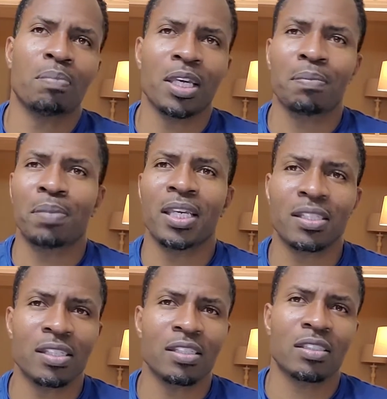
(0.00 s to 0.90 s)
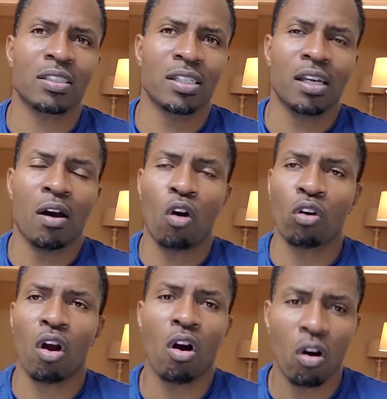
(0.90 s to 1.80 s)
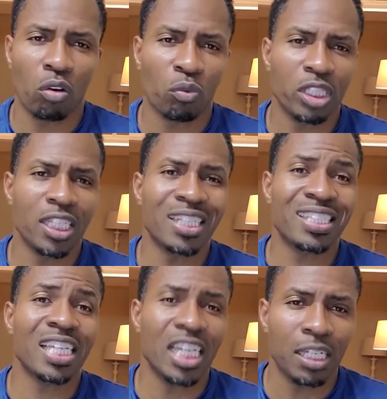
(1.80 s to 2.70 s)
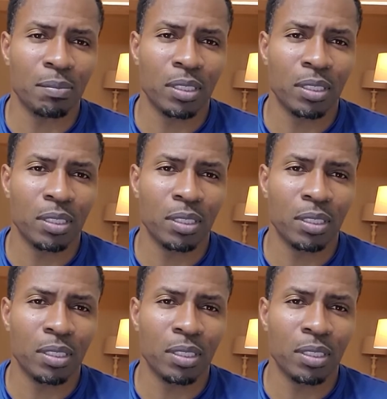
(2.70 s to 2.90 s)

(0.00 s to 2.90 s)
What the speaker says: big business on our own. We need a team.